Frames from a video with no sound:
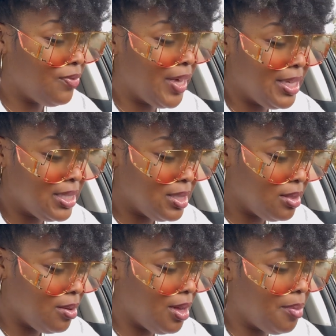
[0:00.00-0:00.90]
face
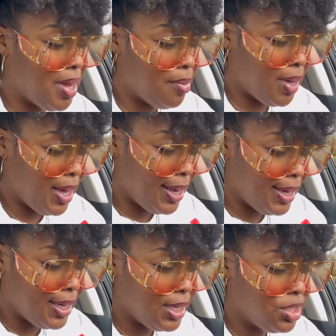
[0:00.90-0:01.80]
about my
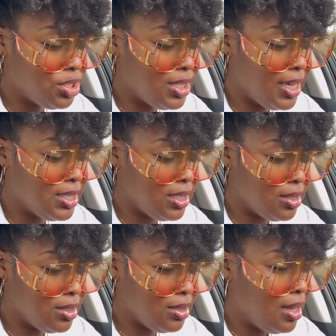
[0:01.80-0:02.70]
age takes
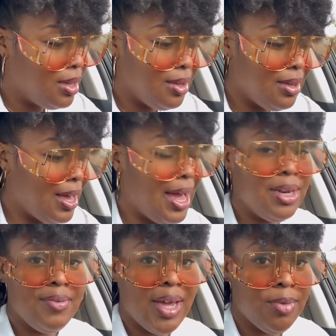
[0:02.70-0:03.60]
his I don't
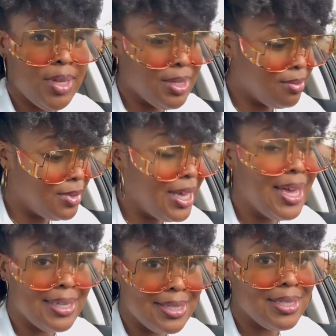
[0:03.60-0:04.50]
even got to read it.
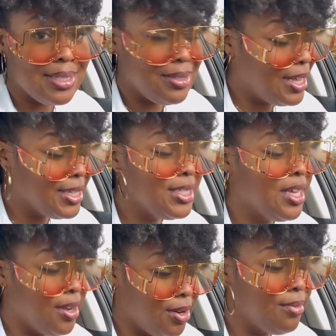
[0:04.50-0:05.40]
Yes. Yes, sir.